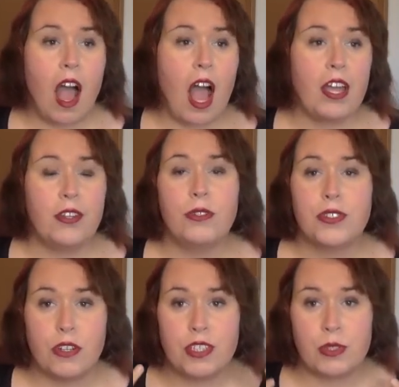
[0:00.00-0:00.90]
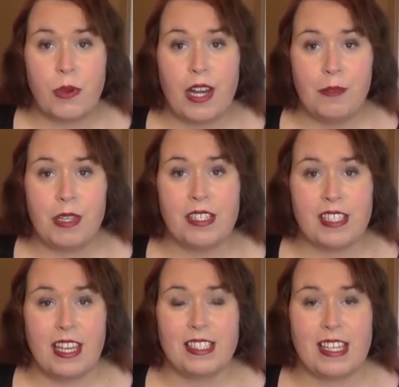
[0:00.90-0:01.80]
I do start sweating because
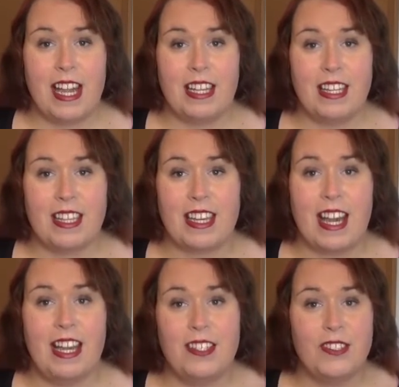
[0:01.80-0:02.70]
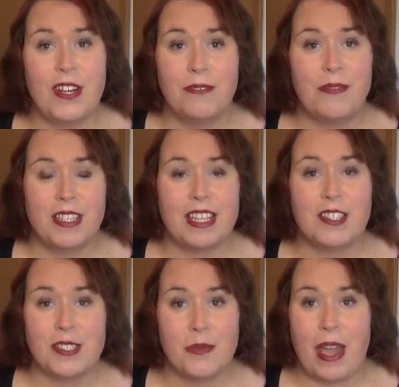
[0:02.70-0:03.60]
the anxiety, like I don't feel like
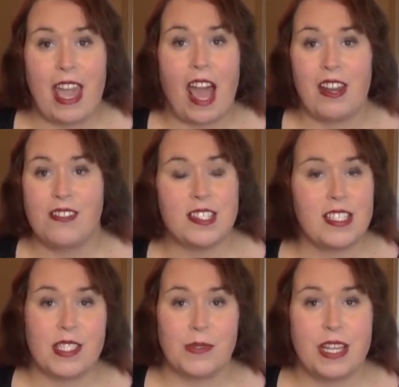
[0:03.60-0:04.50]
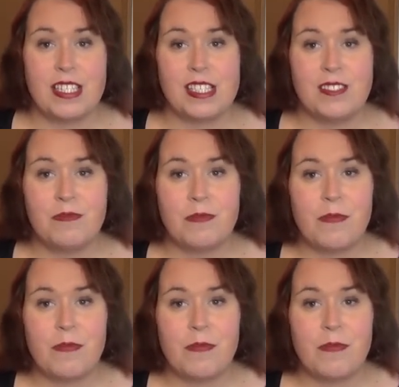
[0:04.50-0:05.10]
there's a way out of the situation.